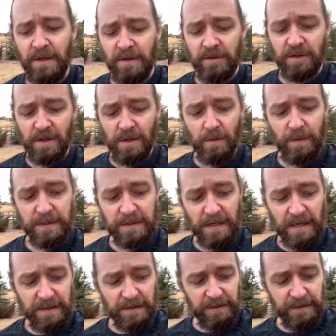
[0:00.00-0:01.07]
So we
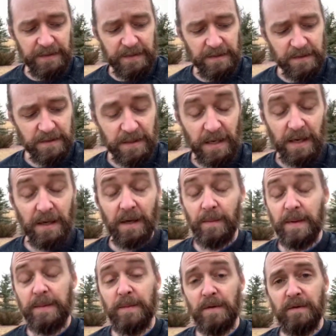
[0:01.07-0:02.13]
signed the lease, and I'll
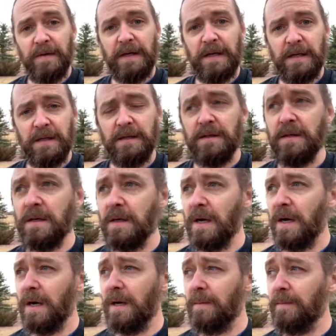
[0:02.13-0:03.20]
be moving in
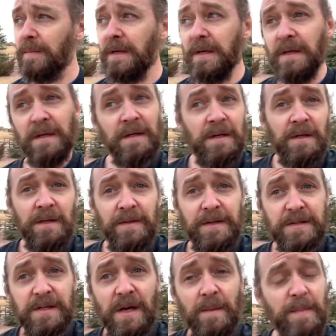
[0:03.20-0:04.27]

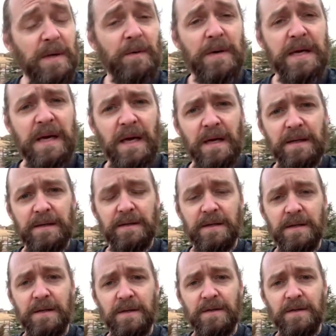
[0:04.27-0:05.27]
this coming weekend.